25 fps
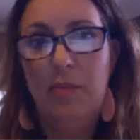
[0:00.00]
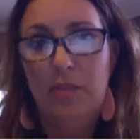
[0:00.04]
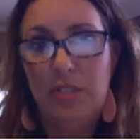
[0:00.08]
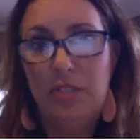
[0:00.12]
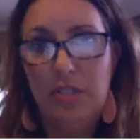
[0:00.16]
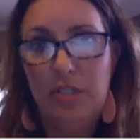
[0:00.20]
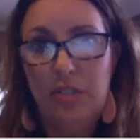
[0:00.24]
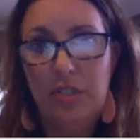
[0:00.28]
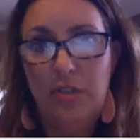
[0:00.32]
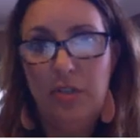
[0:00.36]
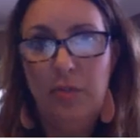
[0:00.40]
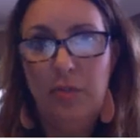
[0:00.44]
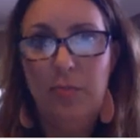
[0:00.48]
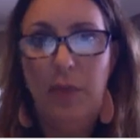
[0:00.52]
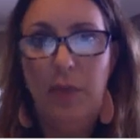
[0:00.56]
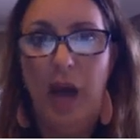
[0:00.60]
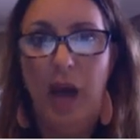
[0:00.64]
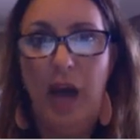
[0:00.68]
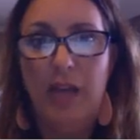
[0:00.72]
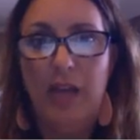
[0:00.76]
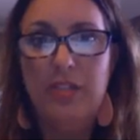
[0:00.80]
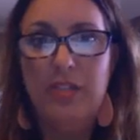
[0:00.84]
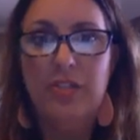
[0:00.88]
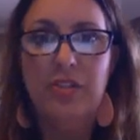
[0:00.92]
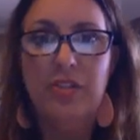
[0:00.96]
2,
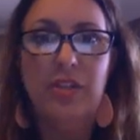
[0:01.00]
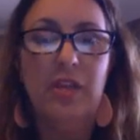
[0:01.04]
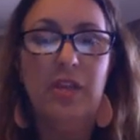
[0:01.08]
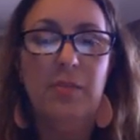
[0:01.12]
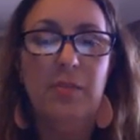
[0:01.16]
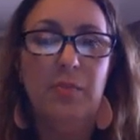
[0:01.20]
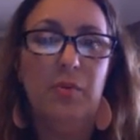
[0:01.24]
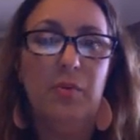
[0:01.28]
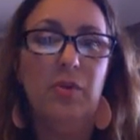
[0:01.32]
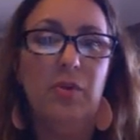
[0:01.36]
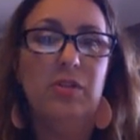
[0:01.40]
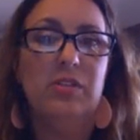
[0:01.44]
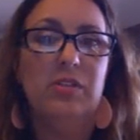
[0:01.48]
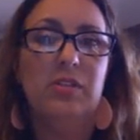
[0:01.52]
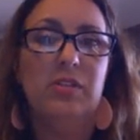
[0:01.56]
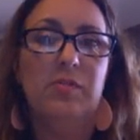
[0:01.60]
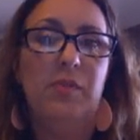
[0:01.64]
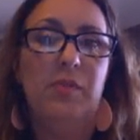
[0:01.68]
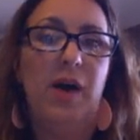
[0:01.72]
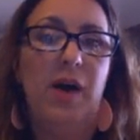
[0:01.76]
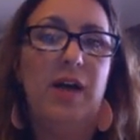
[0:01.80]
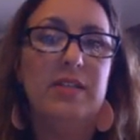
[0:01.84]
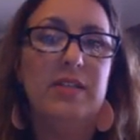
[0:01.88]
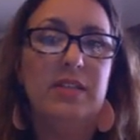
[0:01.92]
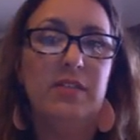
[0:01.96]
posture the importance of
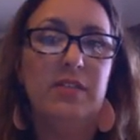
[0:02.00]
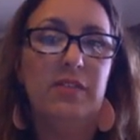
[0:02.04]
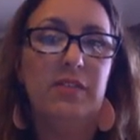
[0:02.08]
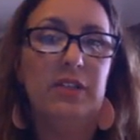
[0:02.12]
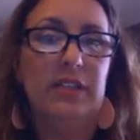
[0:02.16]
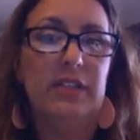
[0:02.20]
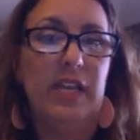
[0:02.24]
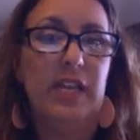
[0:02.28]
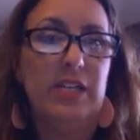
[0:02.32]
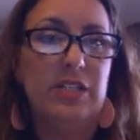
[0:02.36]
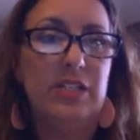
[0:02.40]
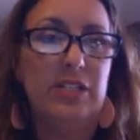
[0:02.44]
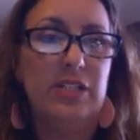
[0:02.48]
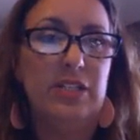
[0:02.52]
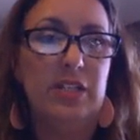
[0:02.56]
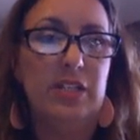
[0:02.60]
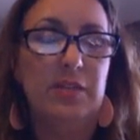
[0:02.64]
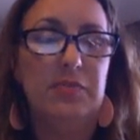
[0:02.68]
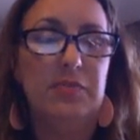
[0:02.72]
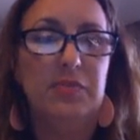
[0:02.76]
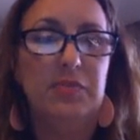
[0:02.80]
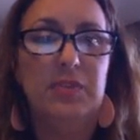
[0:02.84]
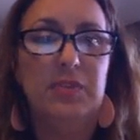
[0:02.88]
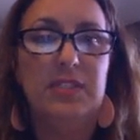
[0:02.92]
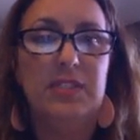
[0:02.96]
positive
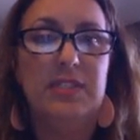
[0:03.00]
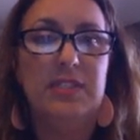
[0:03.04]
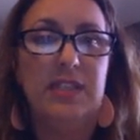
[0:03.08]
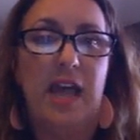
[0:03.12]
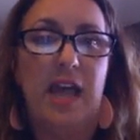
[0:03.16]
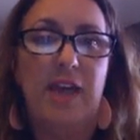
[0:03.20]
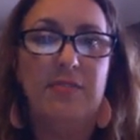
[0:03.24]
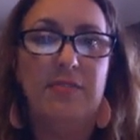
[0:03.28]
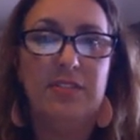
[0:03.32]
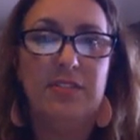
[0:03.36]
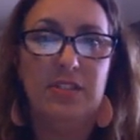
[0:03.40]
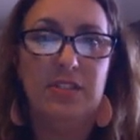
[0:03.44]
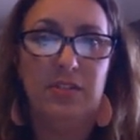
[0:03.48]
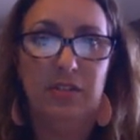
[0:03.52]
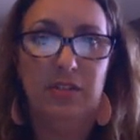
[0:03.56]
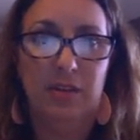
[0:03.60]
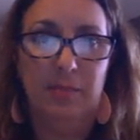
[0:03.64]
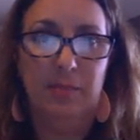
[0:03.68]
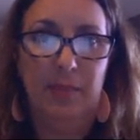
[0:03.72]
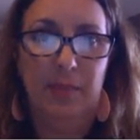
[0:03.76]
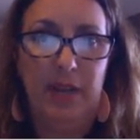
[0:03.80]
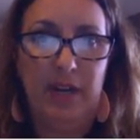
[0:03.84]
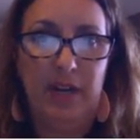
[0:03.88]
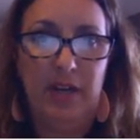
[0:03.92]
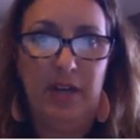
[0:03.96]
relationships with staff, student,
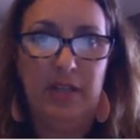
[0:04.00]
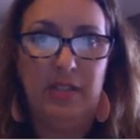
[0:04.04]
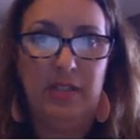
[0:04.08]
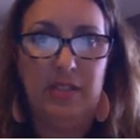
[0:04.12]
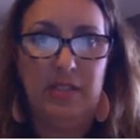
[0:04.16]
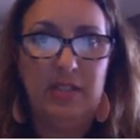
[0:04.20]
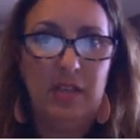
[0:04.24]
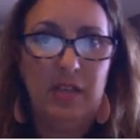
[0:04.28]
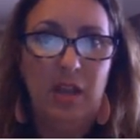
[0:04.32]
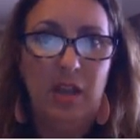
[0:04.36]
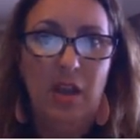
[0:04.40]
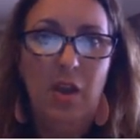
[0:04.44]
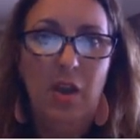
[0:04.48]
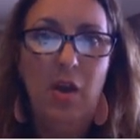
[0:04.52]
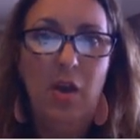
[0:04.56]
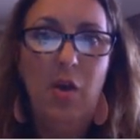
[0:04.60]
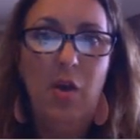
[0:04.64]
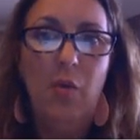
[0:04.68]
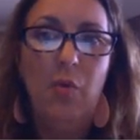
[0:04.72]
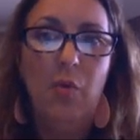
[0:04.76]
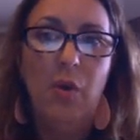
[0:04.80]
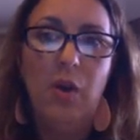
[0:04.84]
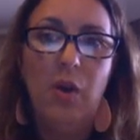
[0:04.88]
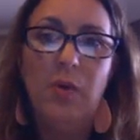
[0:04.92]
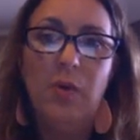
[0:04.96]
and parents.
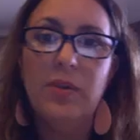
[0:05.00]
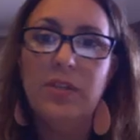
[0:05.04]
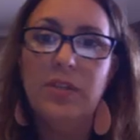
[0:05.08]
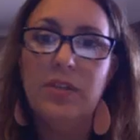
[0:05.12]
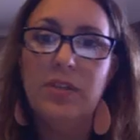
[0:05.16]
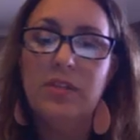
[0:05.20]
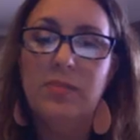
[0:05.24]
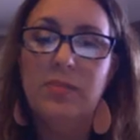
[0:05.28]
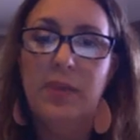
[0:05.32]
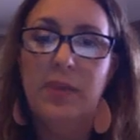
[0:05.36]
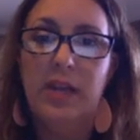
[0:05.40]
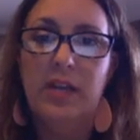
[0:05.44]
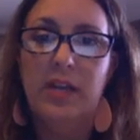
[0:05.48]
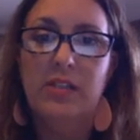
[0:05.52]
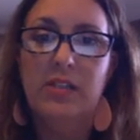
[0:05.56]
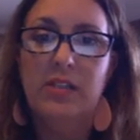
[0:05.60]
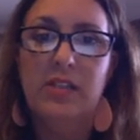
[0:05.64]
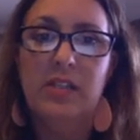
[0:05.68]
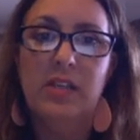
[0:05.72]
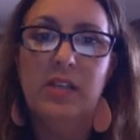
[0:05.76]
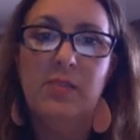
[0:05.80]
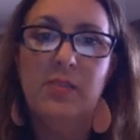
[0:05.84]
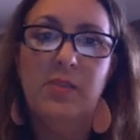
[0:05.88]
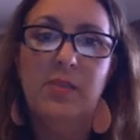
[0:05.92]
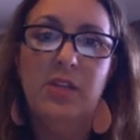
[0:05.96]
Work with those parents
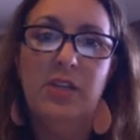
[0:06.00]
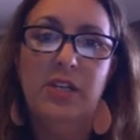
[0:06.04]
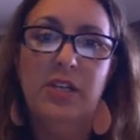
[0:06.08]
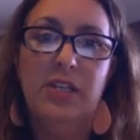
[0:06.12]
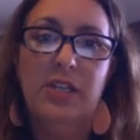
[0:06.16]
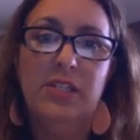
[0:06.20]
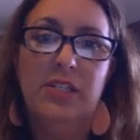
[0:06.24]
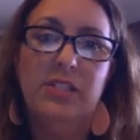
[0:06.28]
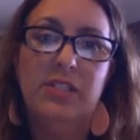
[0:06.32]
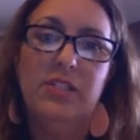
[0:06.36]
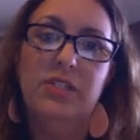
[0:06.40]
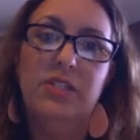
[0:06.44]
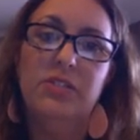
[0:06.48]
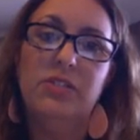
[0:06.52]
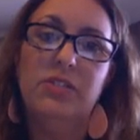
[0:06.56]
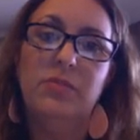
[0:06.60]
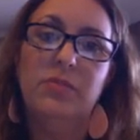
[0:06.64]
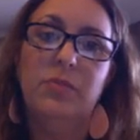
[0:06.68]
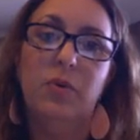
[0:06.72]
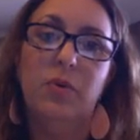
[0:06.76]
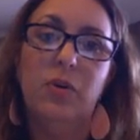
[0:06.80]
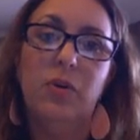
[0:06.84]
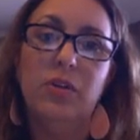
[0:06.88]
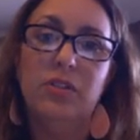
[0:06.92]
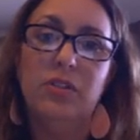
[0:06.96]
and community to
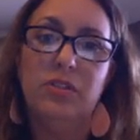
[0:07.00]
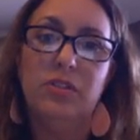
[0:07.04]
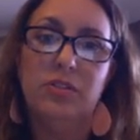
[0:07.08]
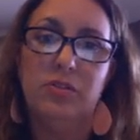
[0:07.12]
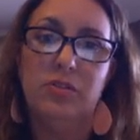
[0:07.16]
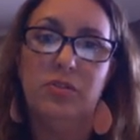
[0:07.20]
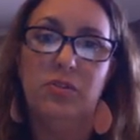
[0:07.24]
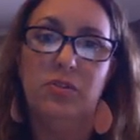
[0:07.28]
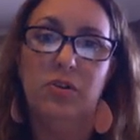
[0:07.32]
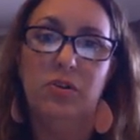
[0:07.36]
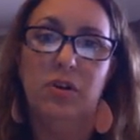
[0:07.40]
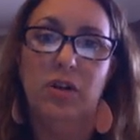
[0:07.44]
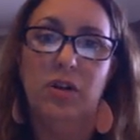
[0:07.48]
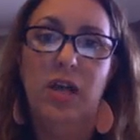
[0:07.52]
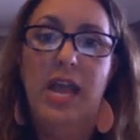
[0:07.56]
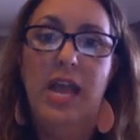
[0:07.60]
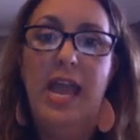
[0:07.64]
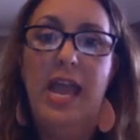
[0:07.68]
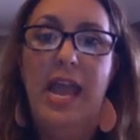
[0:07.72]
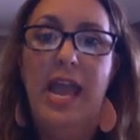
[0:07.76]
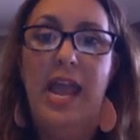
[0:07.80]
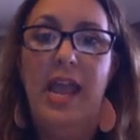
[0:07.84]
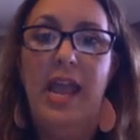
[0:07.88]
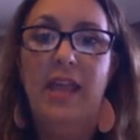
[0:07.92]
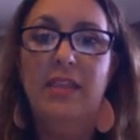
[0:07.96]
support the school,
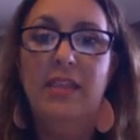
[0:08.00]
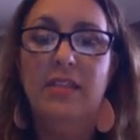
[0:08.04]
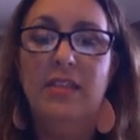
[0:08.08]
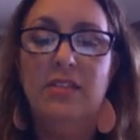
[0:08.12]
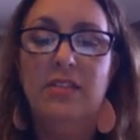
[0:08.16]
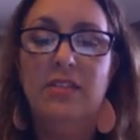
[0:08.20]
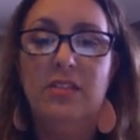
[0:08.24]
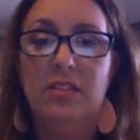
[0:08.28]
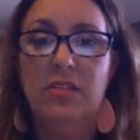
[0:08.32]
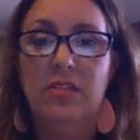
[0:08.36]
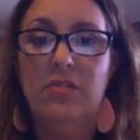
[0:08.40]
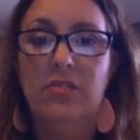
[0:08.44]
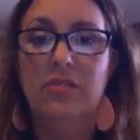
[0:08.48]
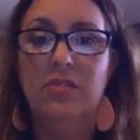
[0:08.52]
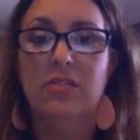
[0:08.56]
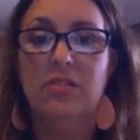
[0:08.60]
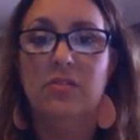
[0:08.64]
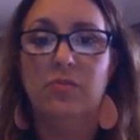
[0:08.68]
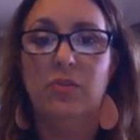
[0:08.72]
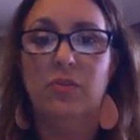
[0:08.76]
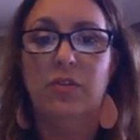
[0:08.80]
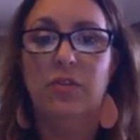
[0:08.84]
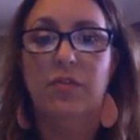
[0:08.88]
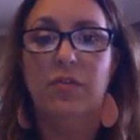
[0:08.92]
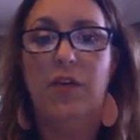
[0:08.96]
and the students
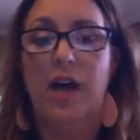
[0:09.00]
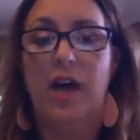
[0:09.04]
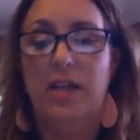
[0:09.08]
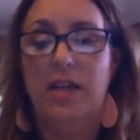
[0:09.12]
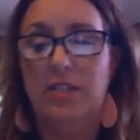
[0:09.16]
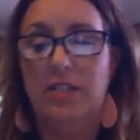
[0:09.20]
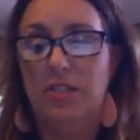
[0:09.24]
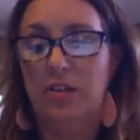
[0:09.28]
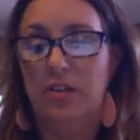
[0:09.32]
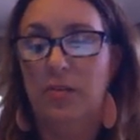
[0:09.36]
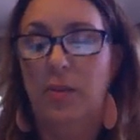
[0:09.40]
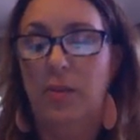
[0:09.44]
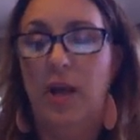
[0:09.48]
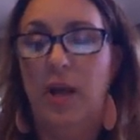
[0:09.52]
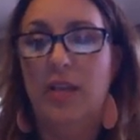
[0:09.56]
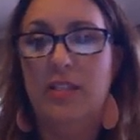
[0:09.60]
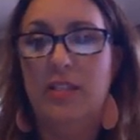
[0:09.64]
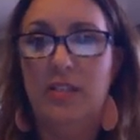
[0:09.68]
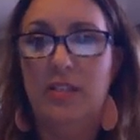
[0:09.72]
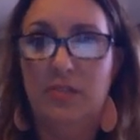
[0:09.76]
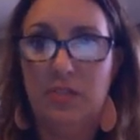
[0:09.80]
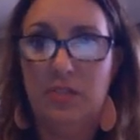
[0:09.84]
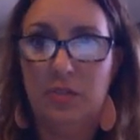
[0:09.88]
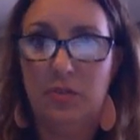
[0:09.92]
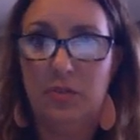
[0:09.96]
will foster a
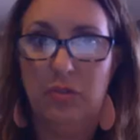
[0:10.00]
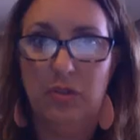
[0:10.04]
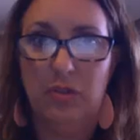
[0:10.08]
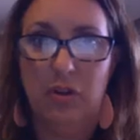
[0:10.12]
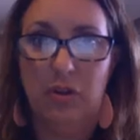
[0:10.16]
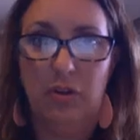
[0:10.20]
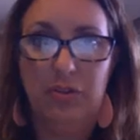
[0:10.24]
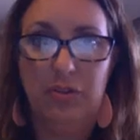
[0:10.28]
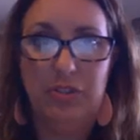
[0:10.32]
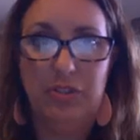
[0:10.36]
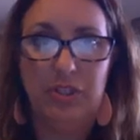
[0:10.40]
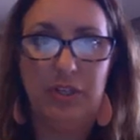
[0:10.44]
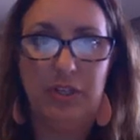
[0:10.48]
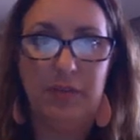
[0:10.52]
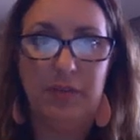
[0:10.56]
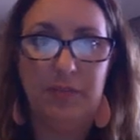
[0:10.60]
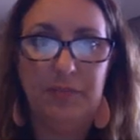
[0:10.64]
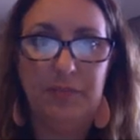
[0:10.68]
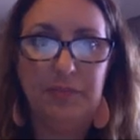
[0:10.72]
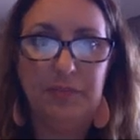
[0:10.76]
positive school culture.